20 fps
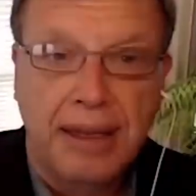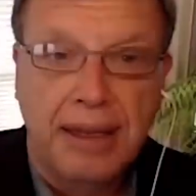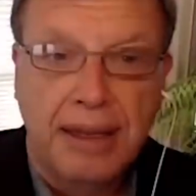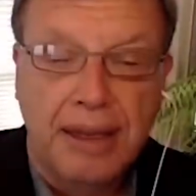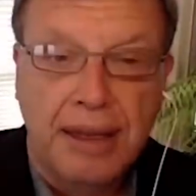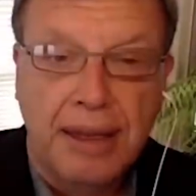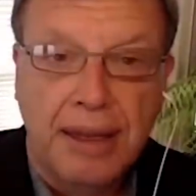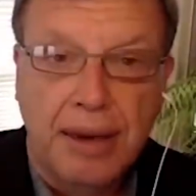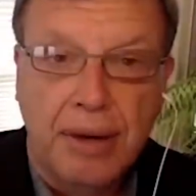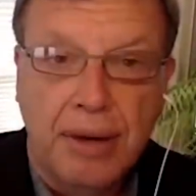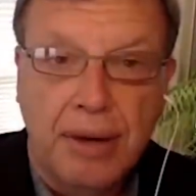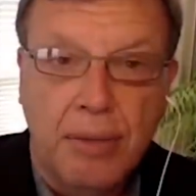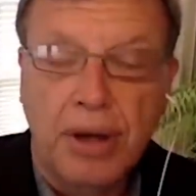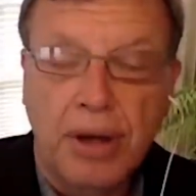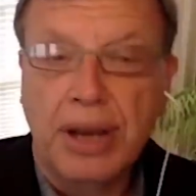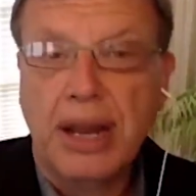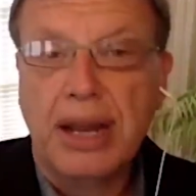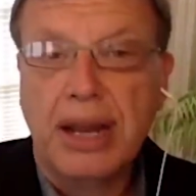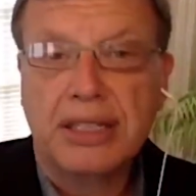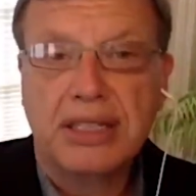game because
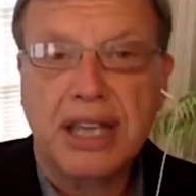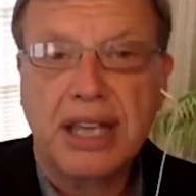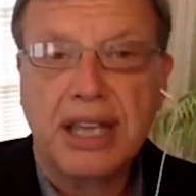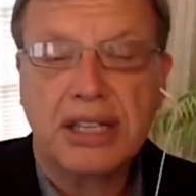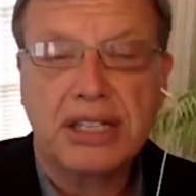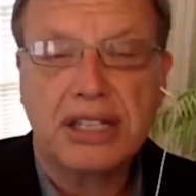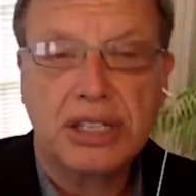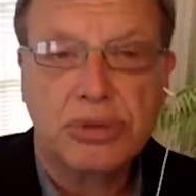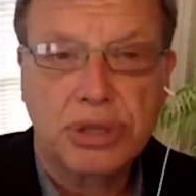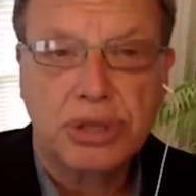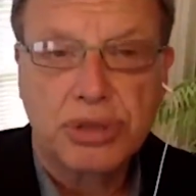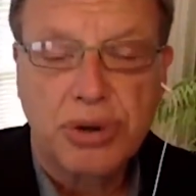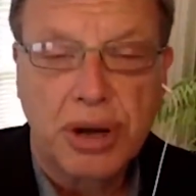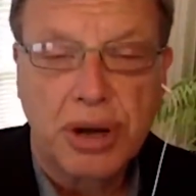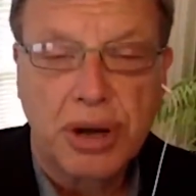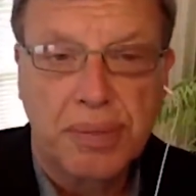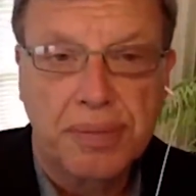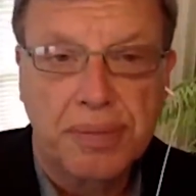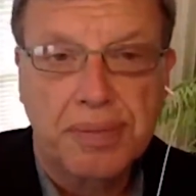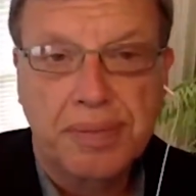well, and it's not just with
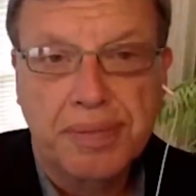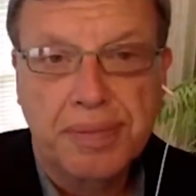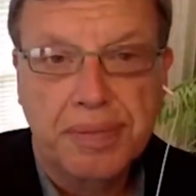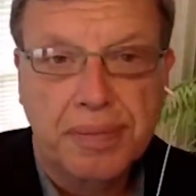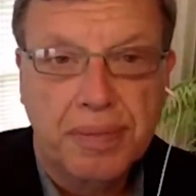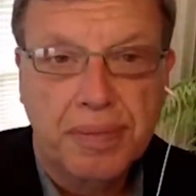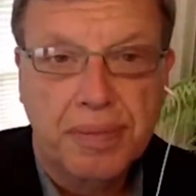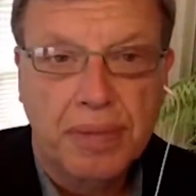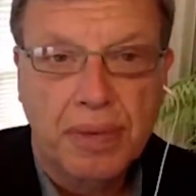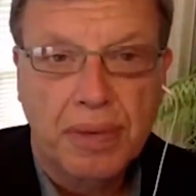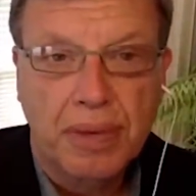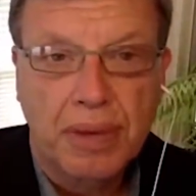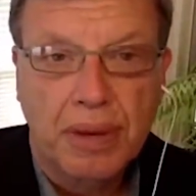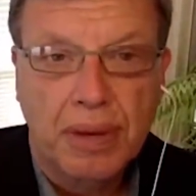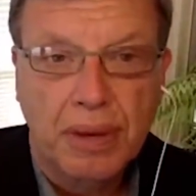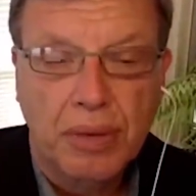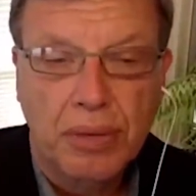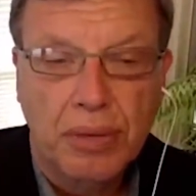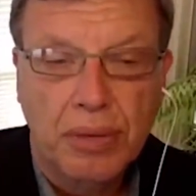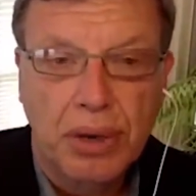trump
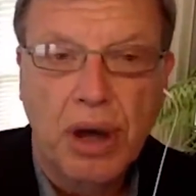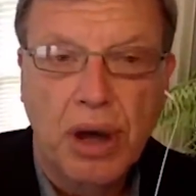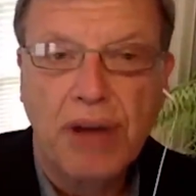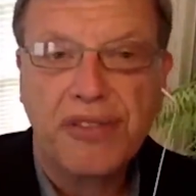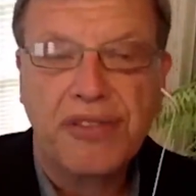we